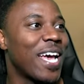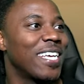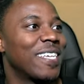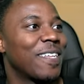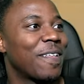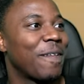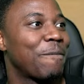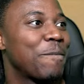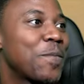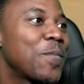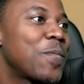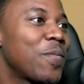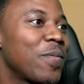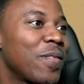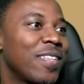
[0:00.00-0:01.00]

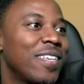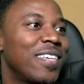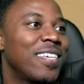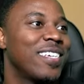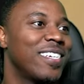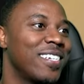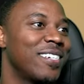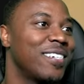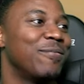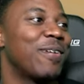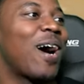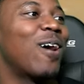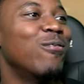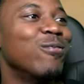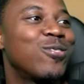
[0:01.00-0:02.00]
We
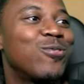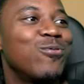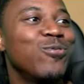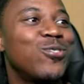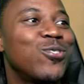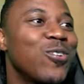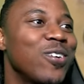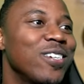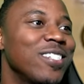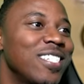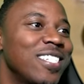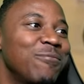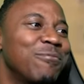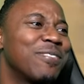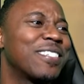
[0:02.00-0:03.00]
got old school Jordan,
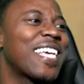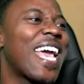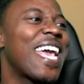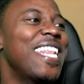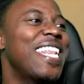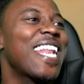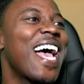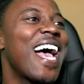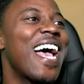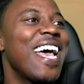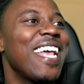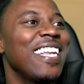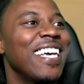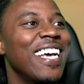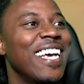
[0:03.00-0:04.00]
who was
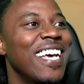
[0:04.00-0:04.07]
89.